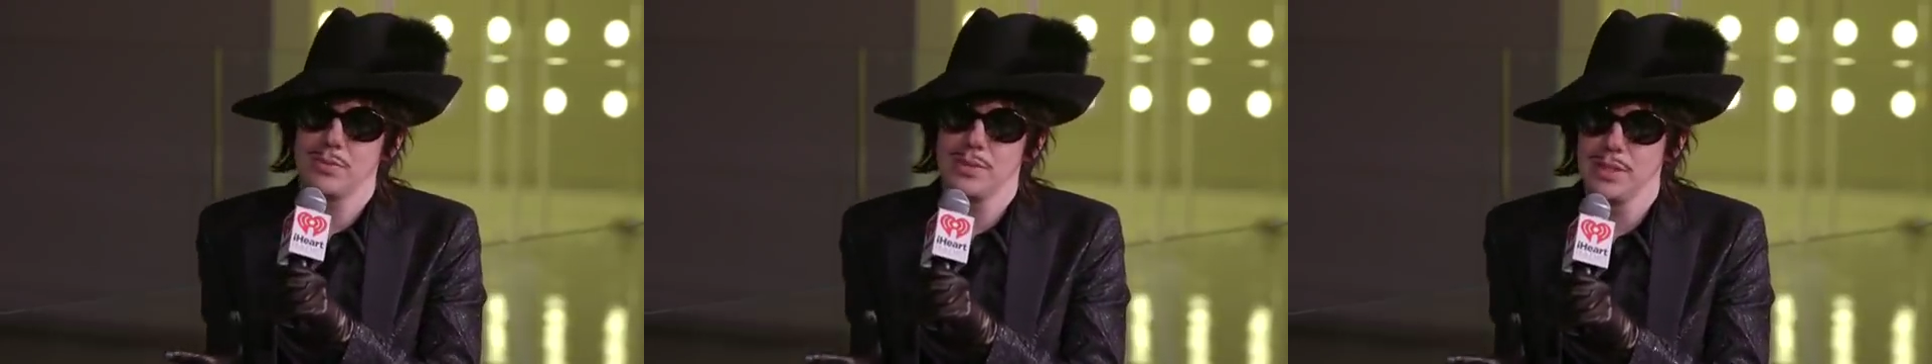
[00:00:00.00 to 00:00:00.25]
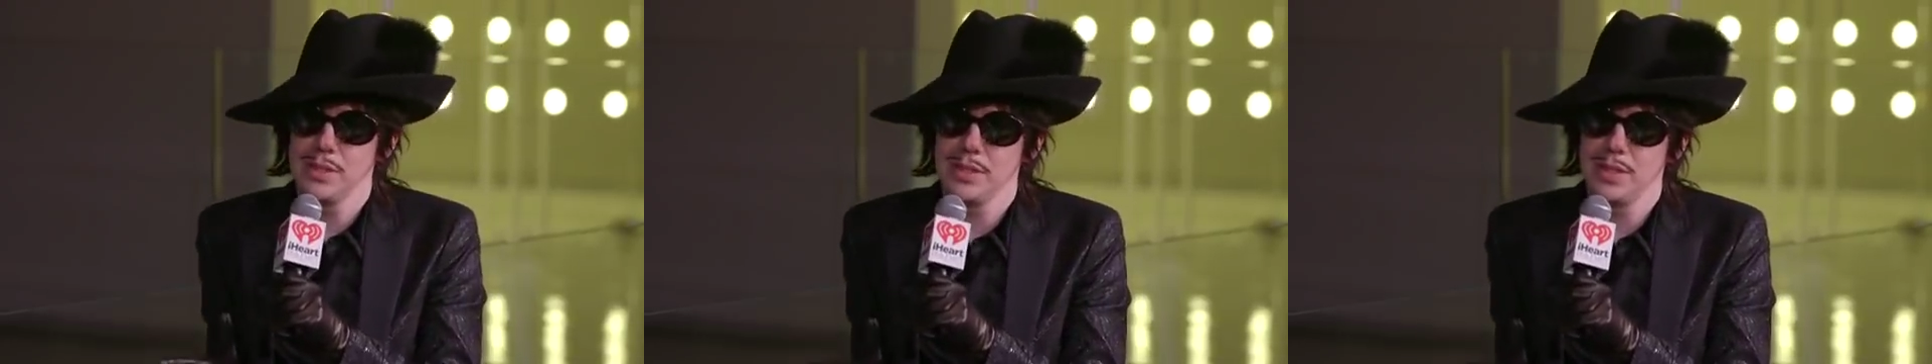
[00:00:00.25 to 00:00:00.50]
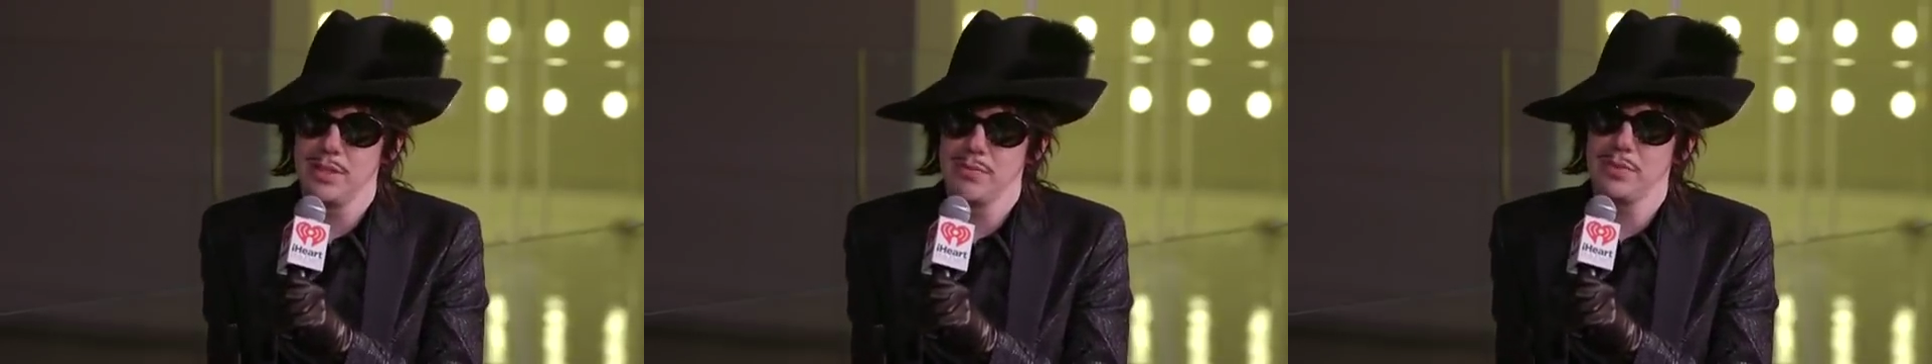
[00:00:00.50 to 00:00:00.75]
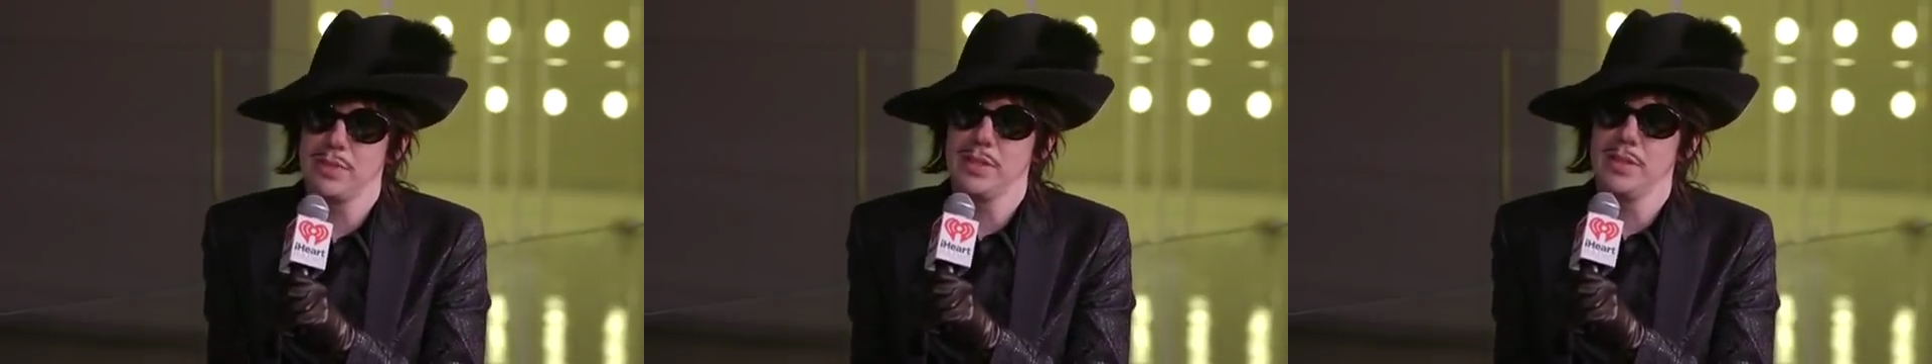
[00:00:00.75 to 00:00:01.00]
really
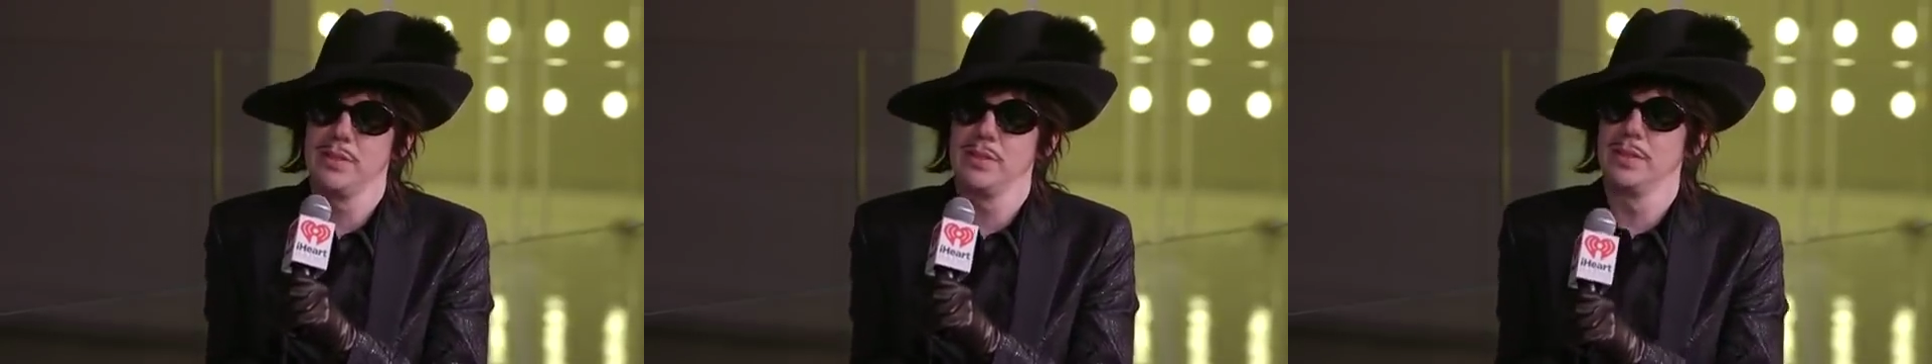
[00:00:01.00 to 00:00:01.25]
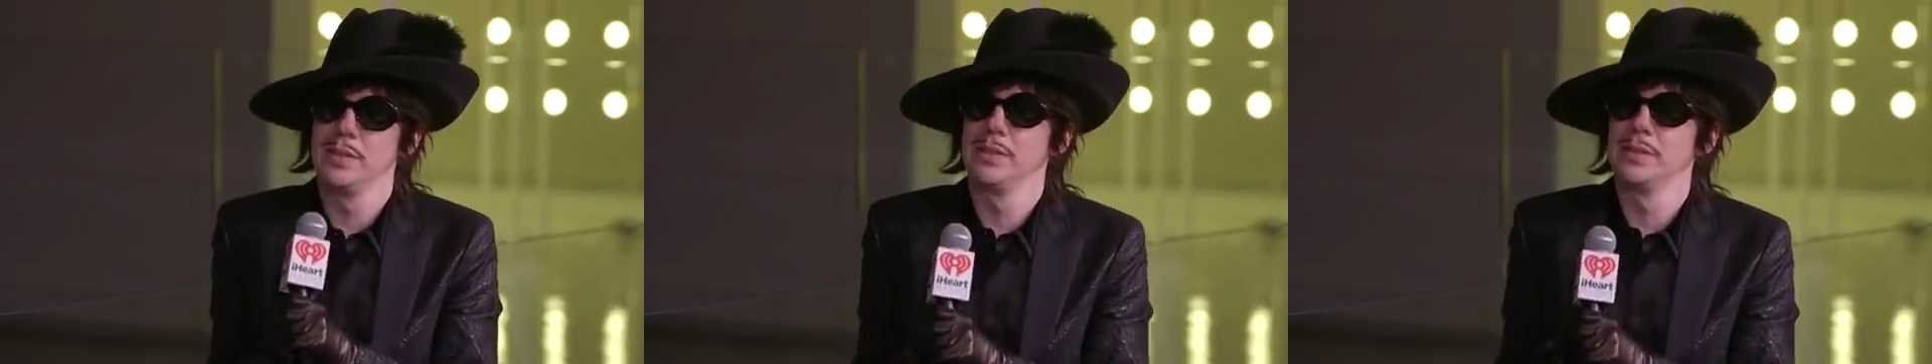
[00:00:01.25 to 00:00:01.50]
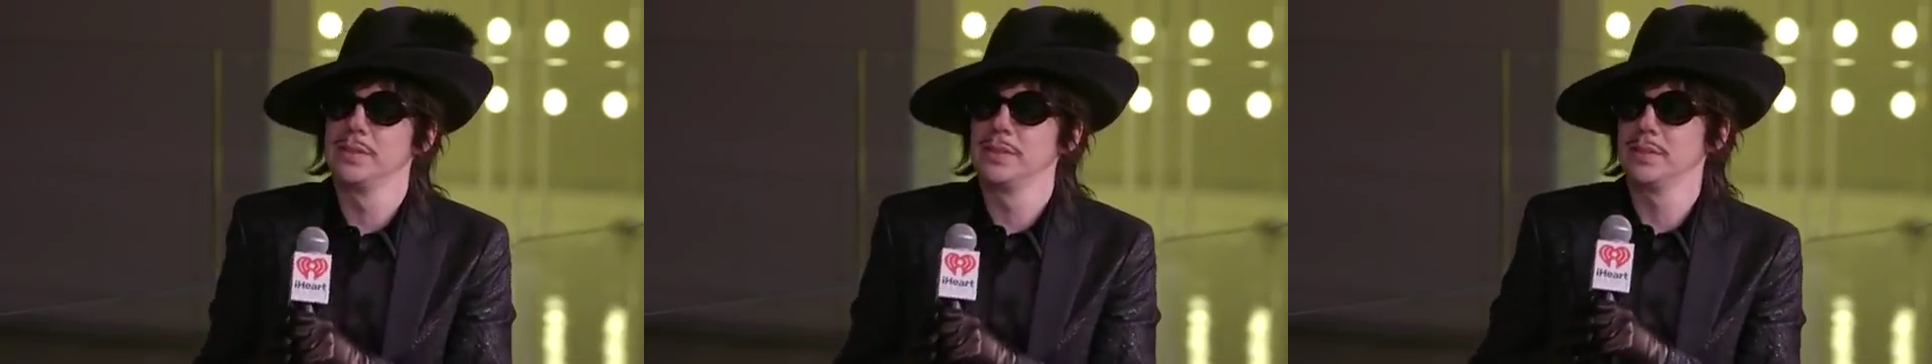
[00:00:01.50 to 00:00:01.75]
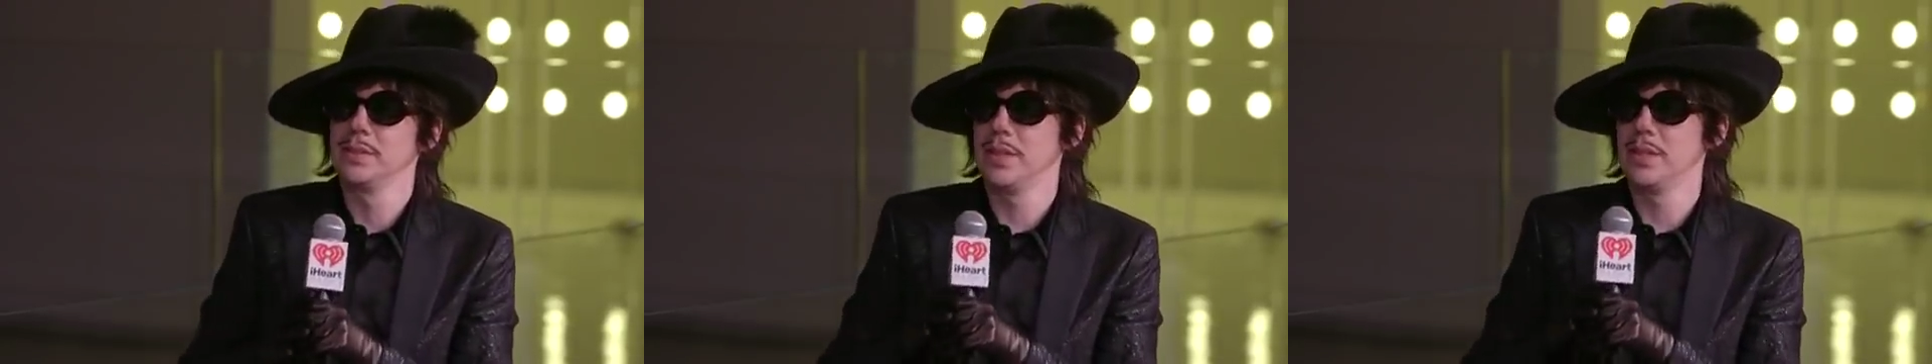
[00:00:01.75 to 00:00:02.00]
comfy.
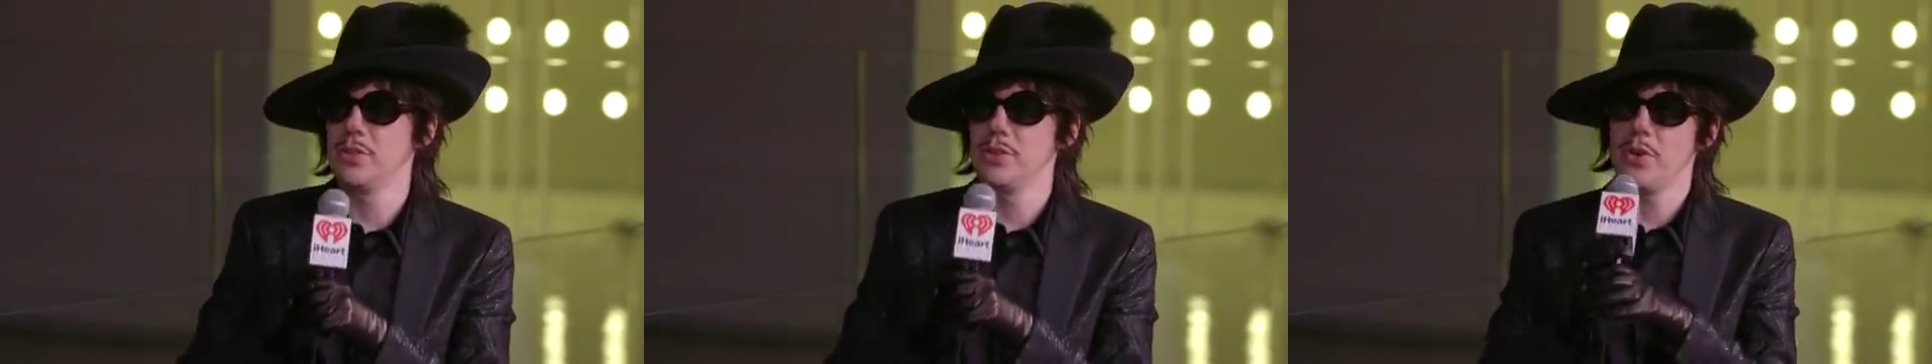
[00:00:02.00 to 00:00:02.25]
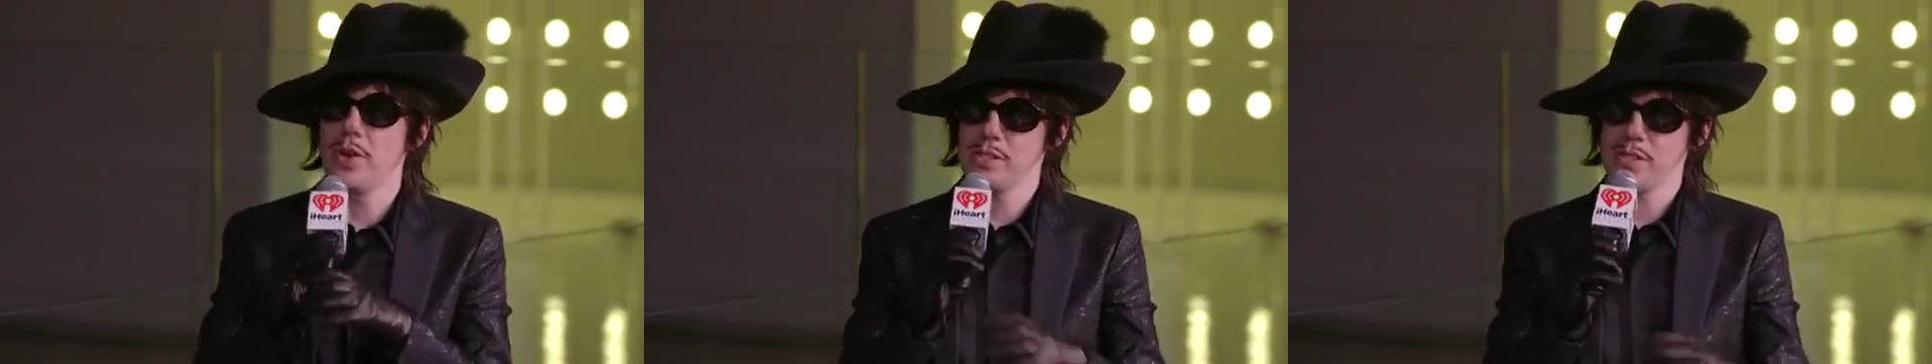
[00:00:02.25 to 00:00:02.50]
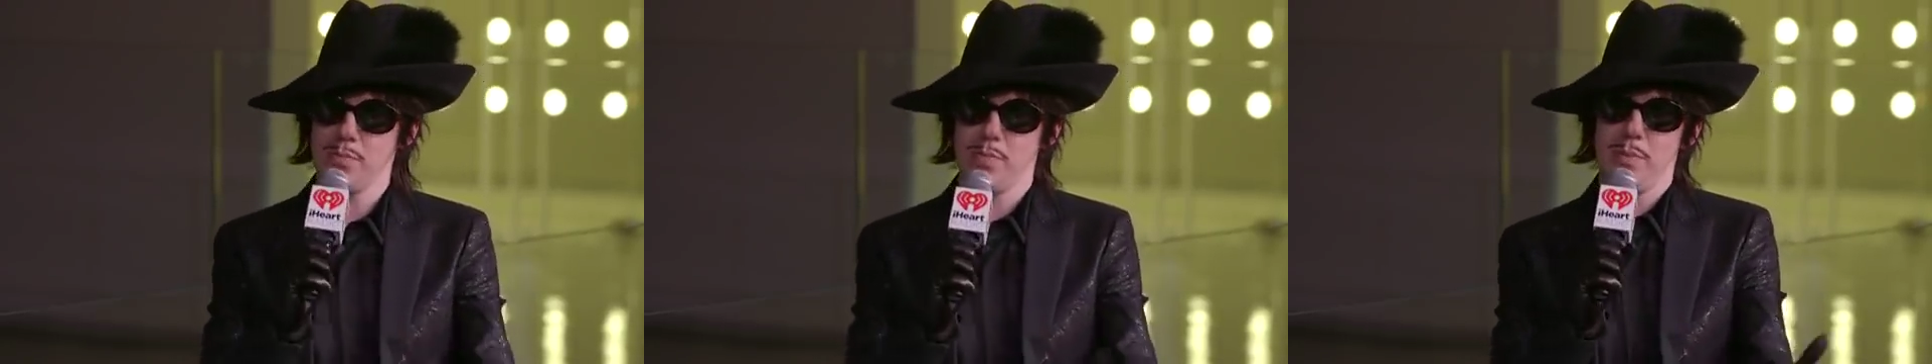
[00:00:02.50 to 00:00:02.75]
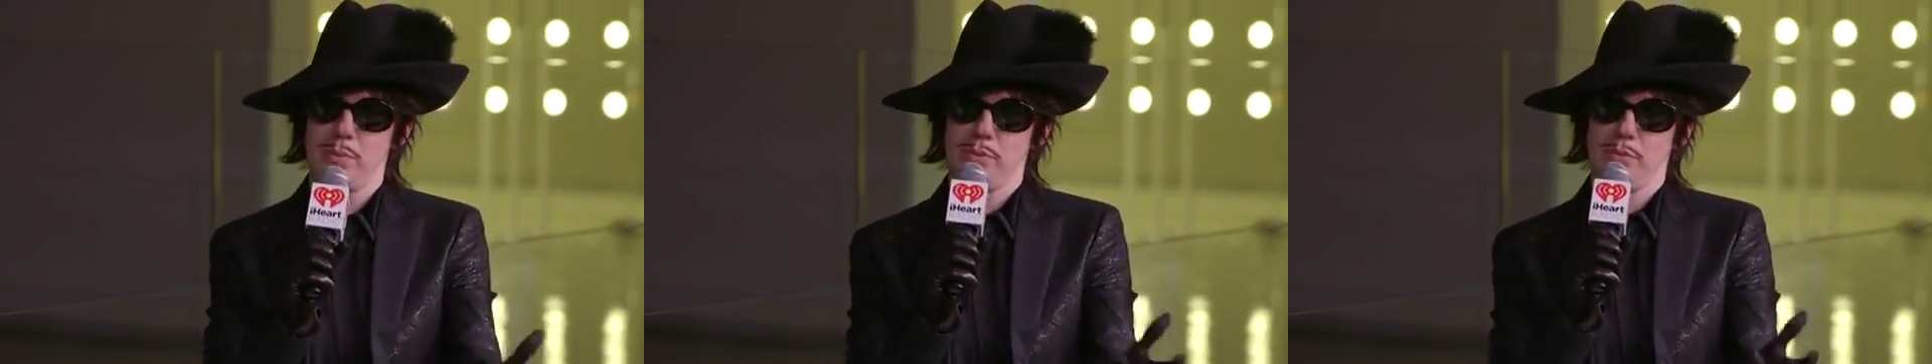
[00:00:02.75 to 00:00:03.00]
And then you're asking
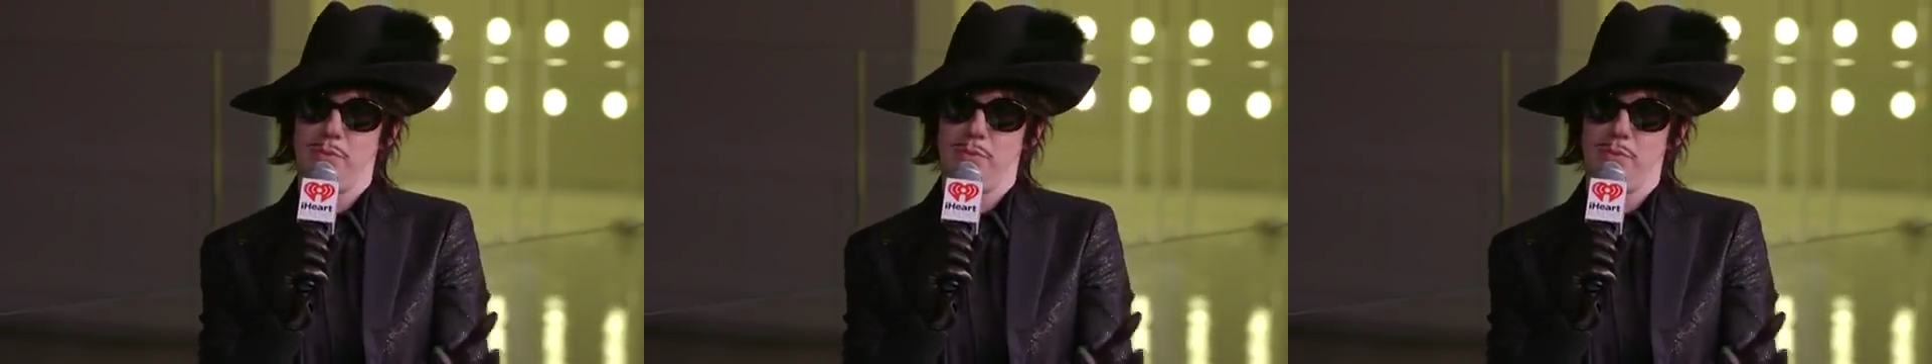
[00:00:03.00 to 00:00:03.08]
people to